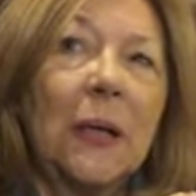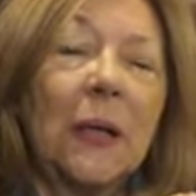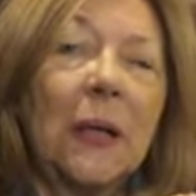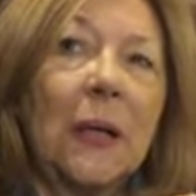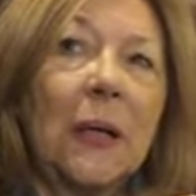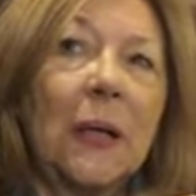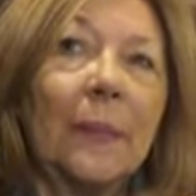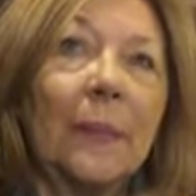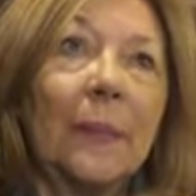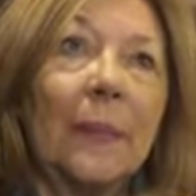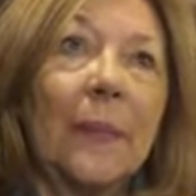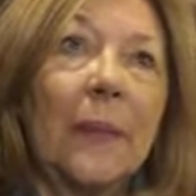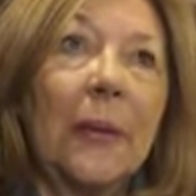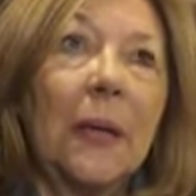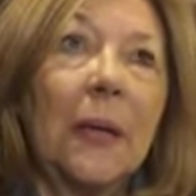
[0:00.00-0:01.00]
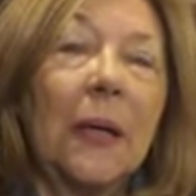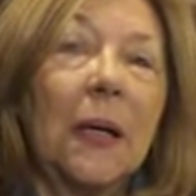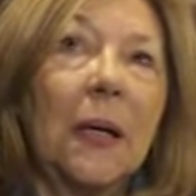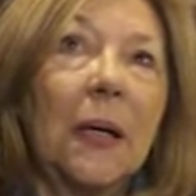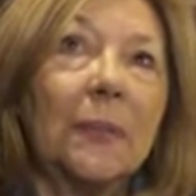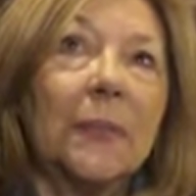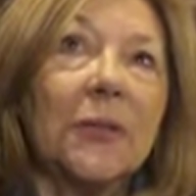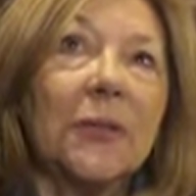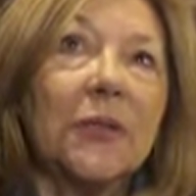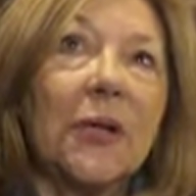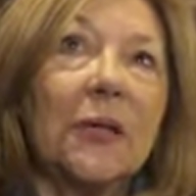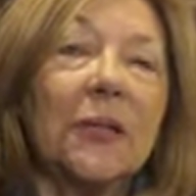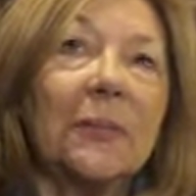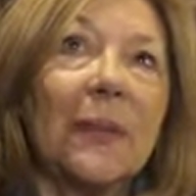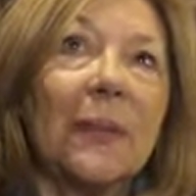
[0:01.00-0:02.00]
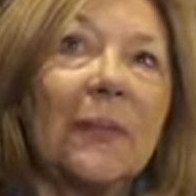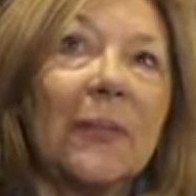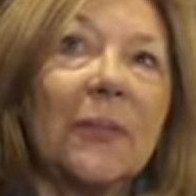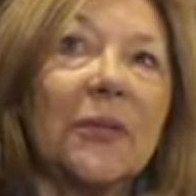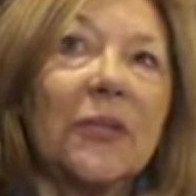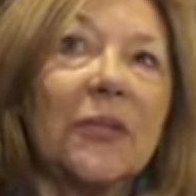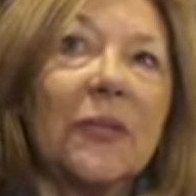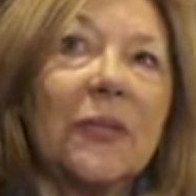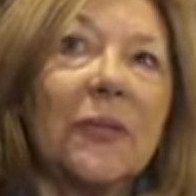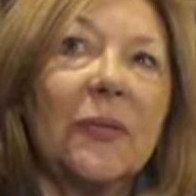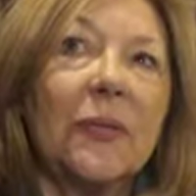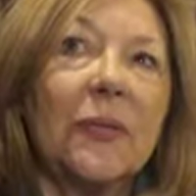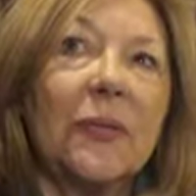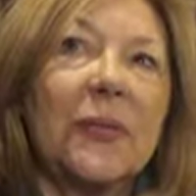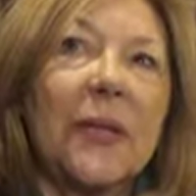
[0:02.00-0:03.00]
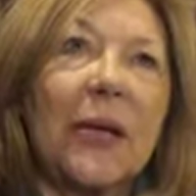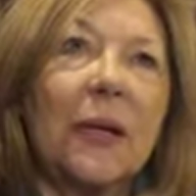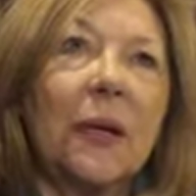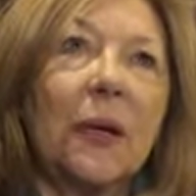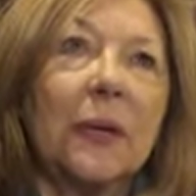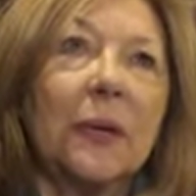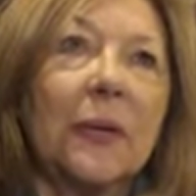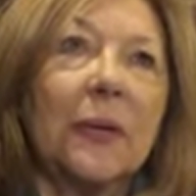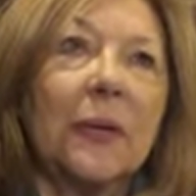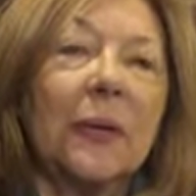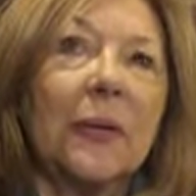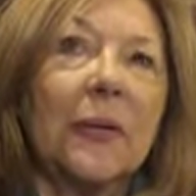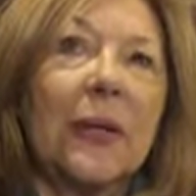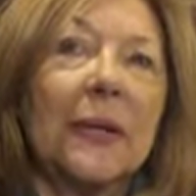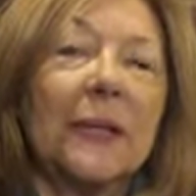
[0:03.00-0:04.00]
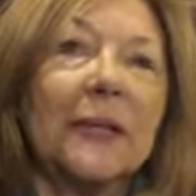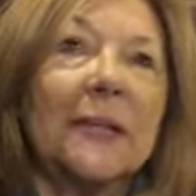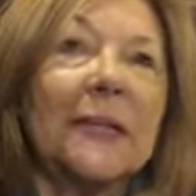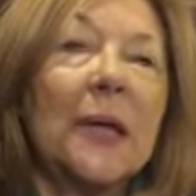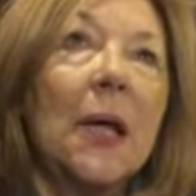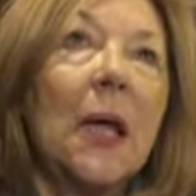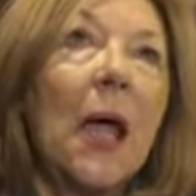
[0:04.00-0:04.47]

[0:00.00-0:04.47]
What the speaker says: I'm just trying to remember which, Saigon, I think it is.